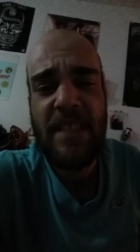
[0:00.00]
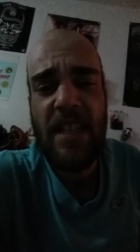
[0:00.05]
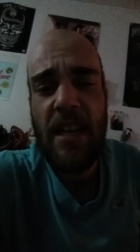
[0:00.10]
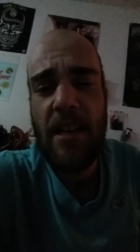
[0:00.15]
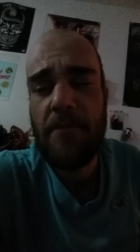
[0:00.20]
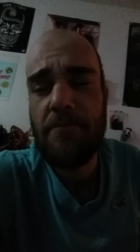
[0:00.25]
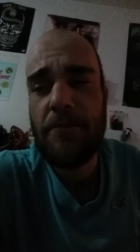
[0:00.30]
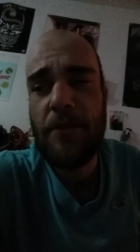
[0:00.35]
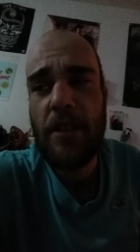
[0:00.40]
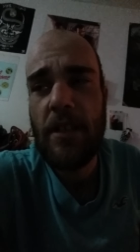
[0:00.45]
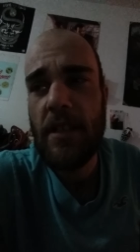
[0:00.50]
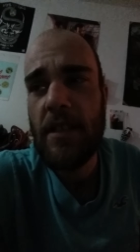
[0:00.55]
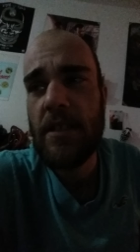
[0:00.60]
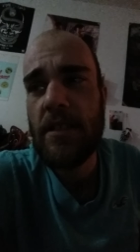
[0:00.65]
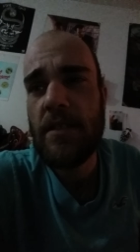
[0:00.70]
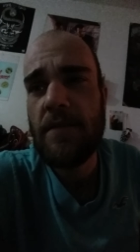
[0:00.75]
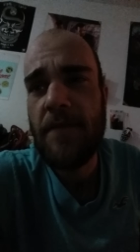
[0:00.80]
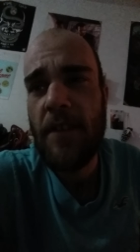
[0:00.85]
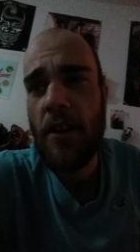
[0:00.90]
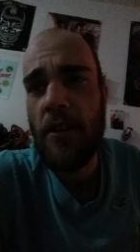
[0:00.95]
I'm really
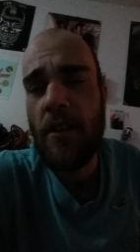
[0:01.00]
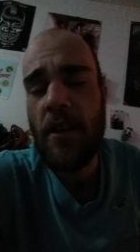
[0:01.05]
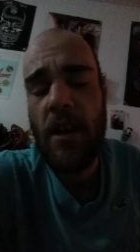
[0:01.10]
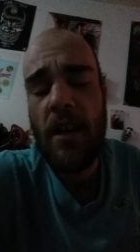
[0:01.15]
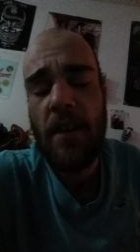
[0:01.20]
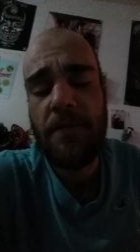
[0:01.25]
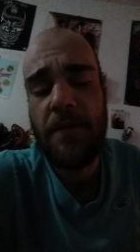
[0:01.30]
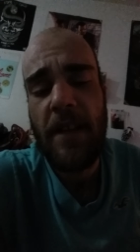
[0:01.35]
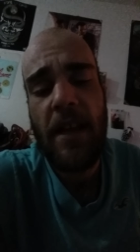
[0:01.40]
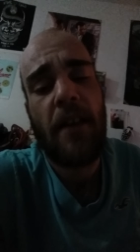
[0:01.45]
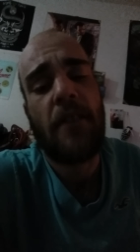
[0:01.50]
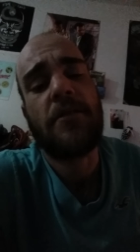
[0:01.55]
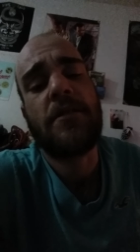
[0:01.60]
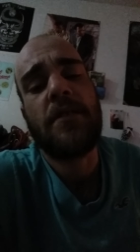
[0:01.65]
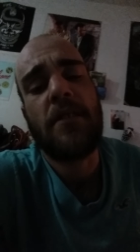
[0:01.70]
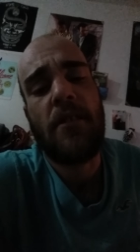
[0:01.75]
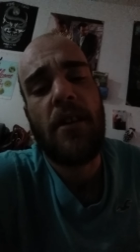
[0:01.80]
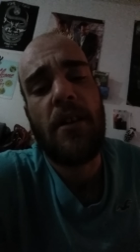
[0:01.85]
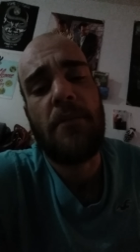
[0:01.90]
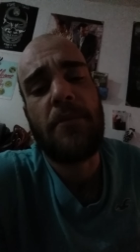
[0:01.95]
just veering off now,
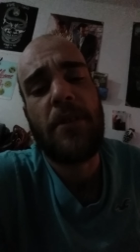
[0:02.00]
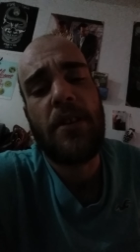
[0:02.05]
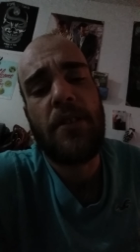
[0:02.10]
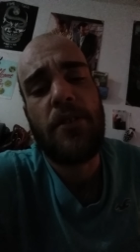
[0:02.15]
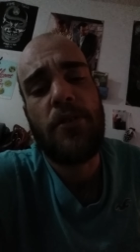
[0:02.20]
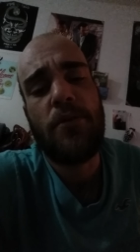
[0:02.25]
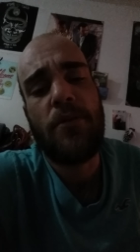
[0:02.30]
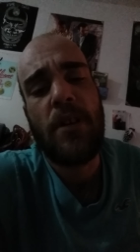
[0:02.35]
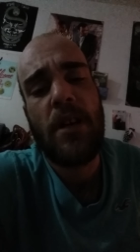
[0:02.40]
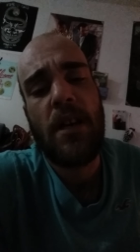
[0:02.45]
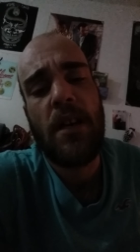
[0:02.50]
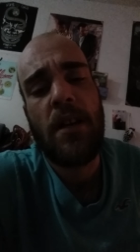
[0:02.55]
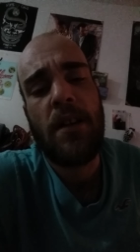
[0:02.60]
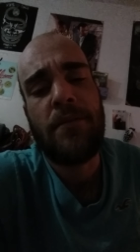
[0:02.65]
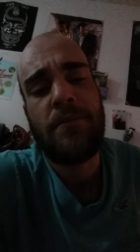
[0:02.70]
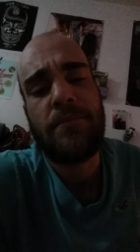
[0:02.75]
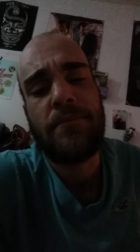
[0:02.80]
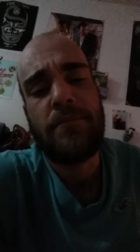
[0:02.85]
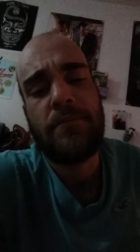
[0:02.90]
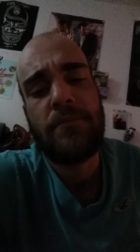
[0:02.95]
so I'm going to.
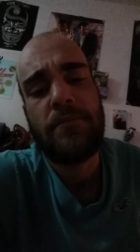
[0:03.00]
Uh,